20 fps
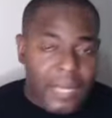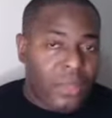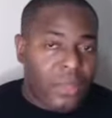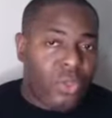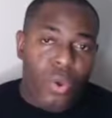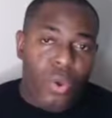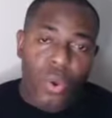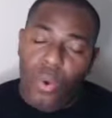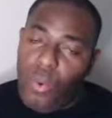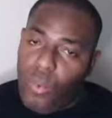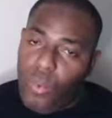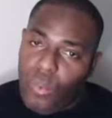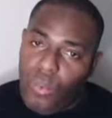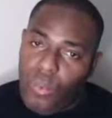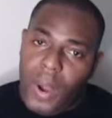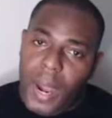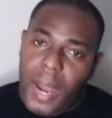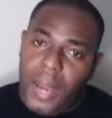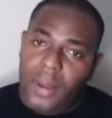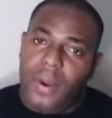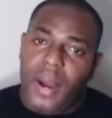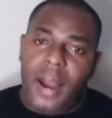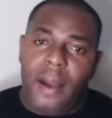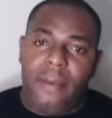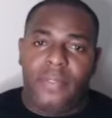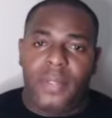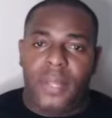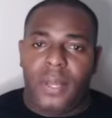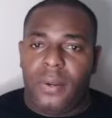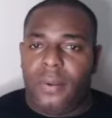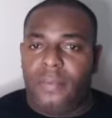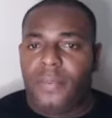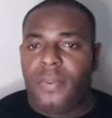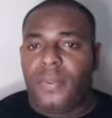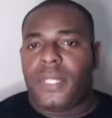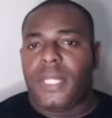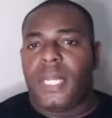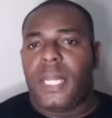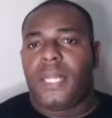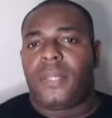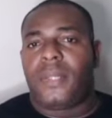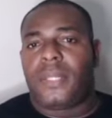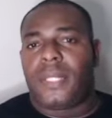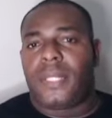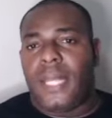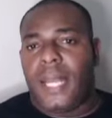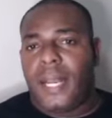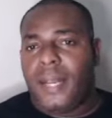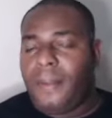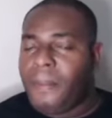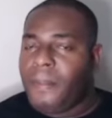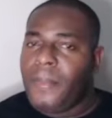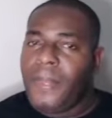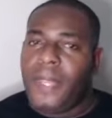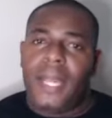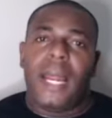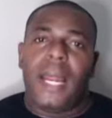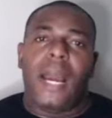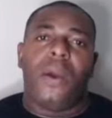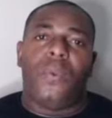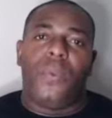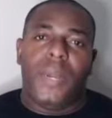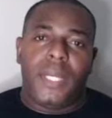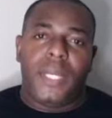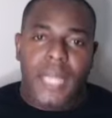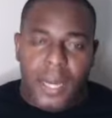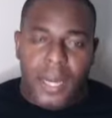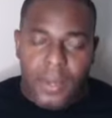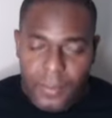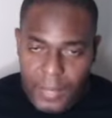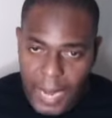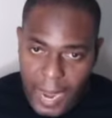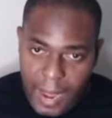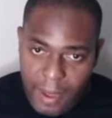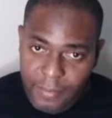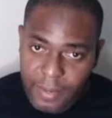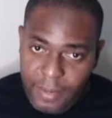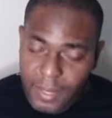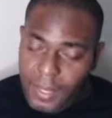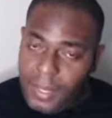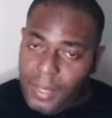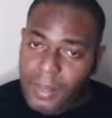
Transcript: No, I don't have none of those things to sell, and I wish I could have it.